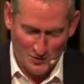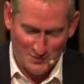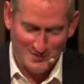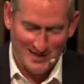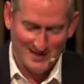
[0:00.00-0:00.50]

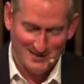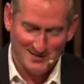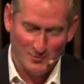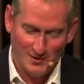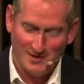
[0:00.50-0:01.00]

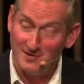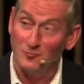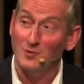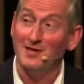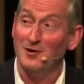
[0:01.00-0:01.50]
hospitality to one
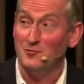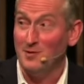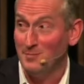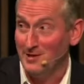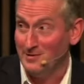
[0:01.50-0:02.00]
another without
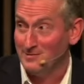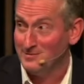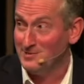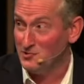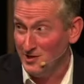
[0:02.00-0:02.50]
grumbling.
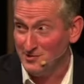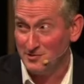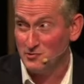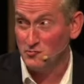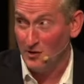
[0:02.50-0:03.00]
Did
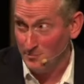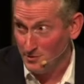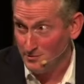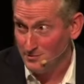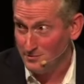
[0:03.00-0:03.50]
Jesus
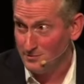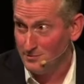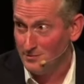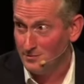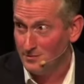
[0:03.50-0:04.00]
grumble
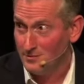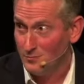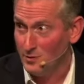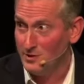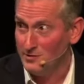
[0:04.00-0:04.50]

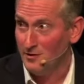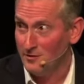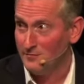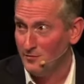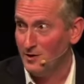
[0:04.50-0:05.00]
when he
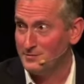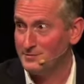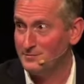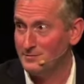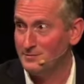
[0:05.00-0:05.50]
died for us?